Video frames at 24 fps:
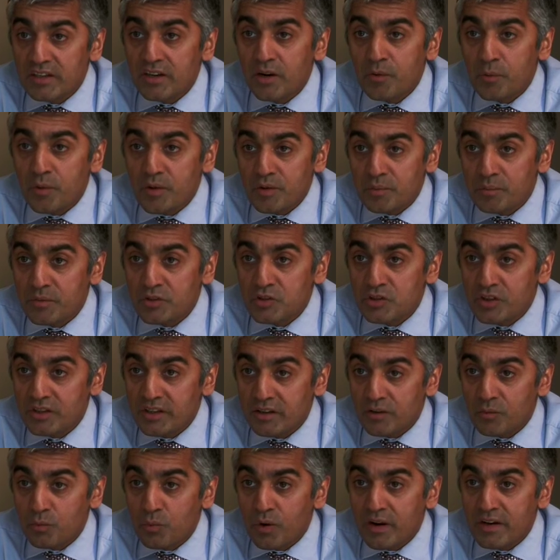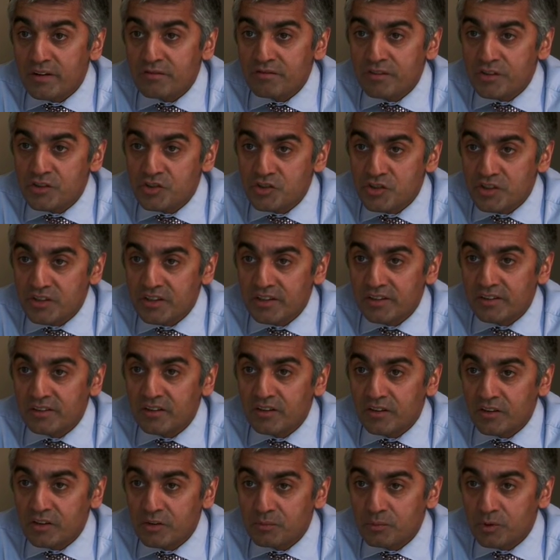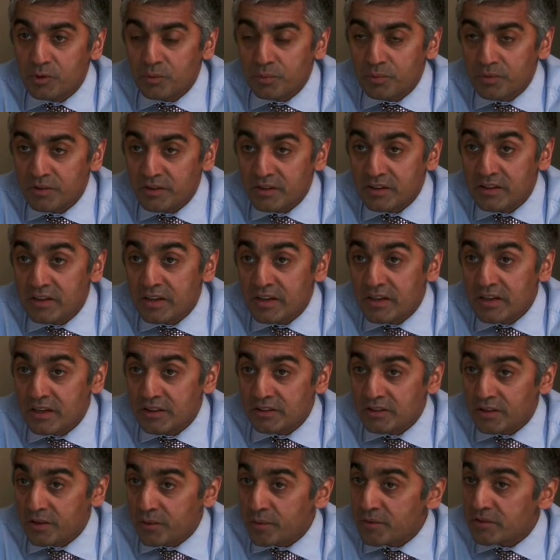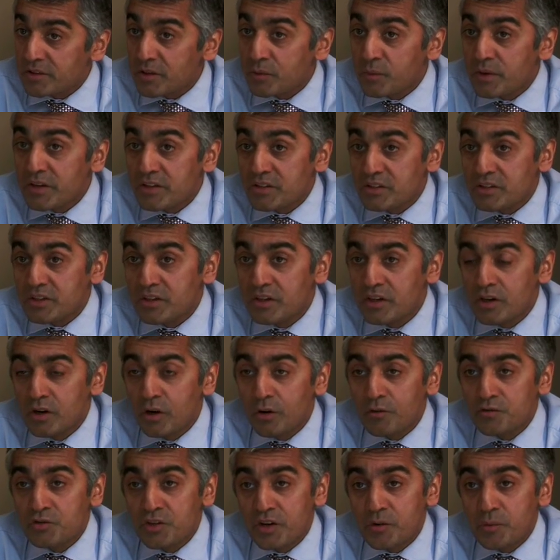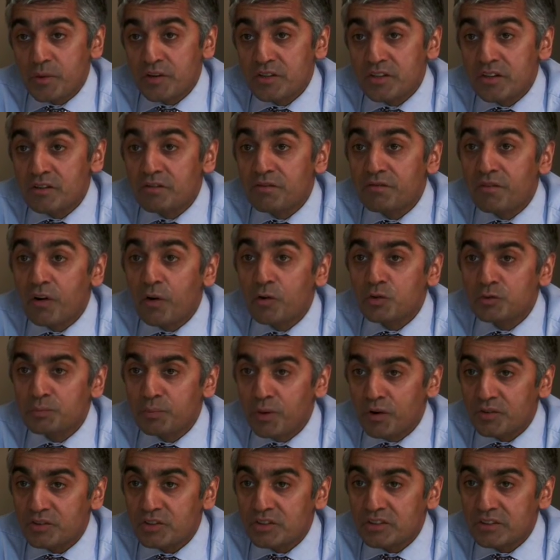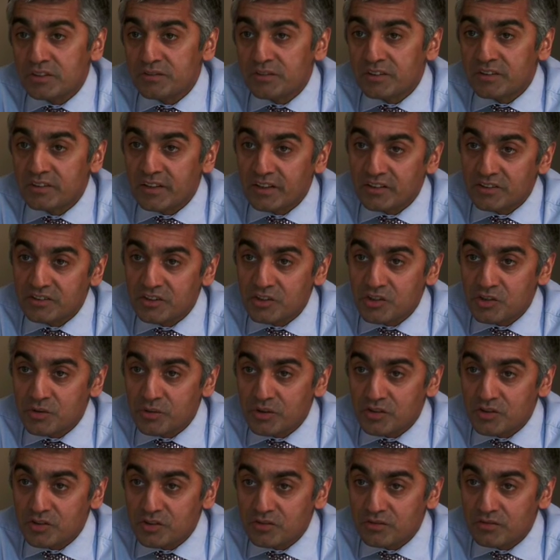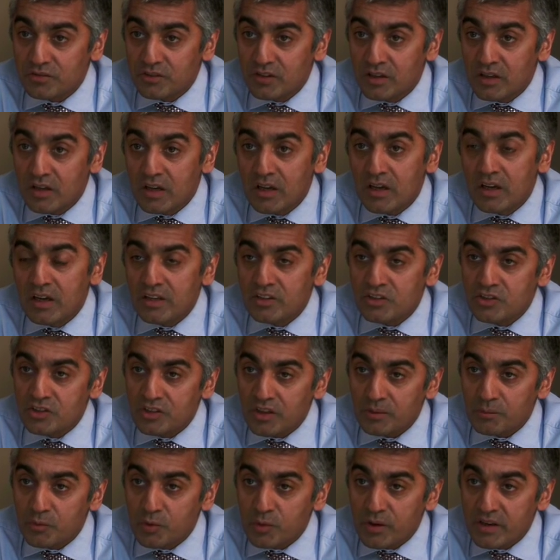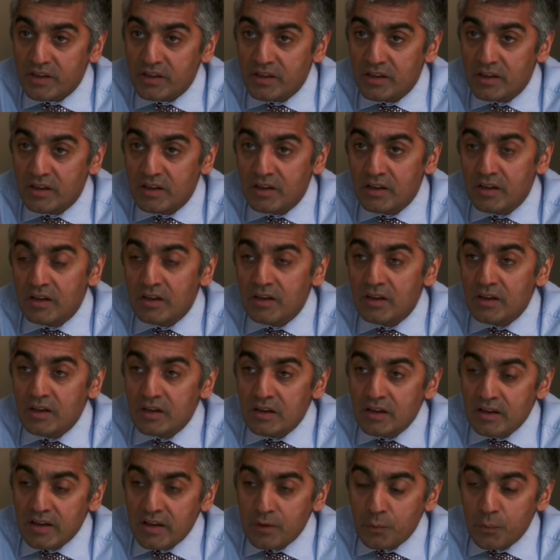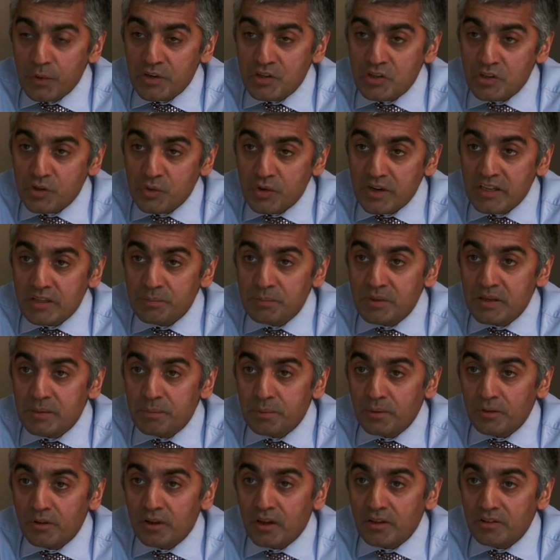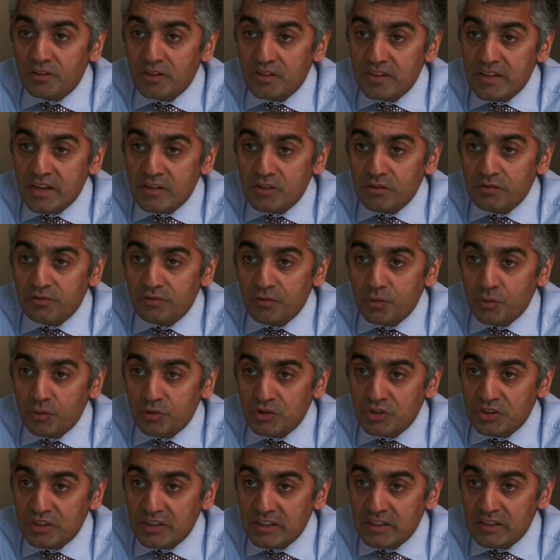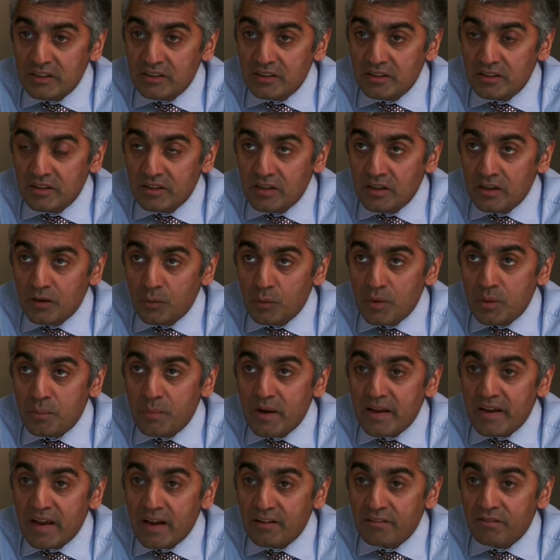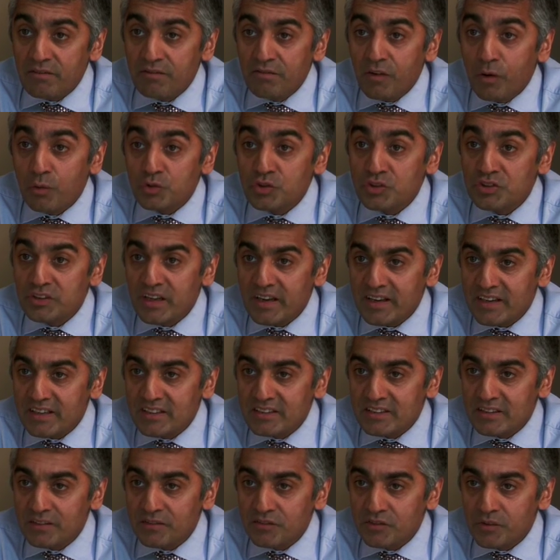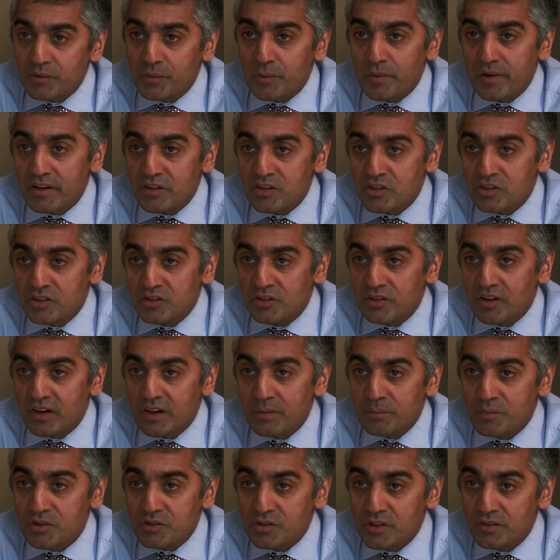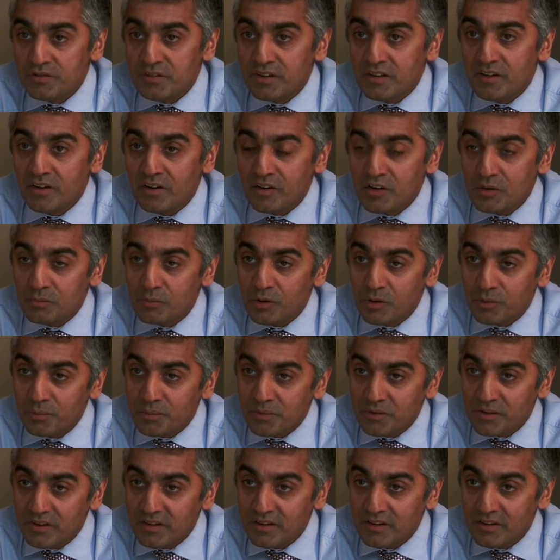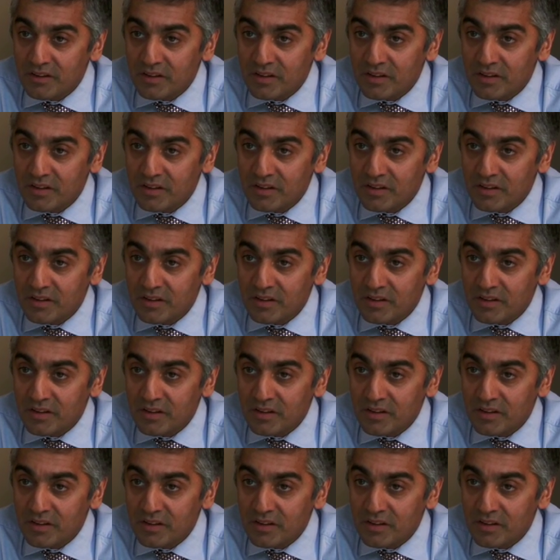in arrhythmogenic right ventricular cardiomyopathy, so there is a risk of generating false positives in that situation. In summary, if we screened people under the age of 14, we may have false negatives in relation to hypertrophic cardiomyopathy,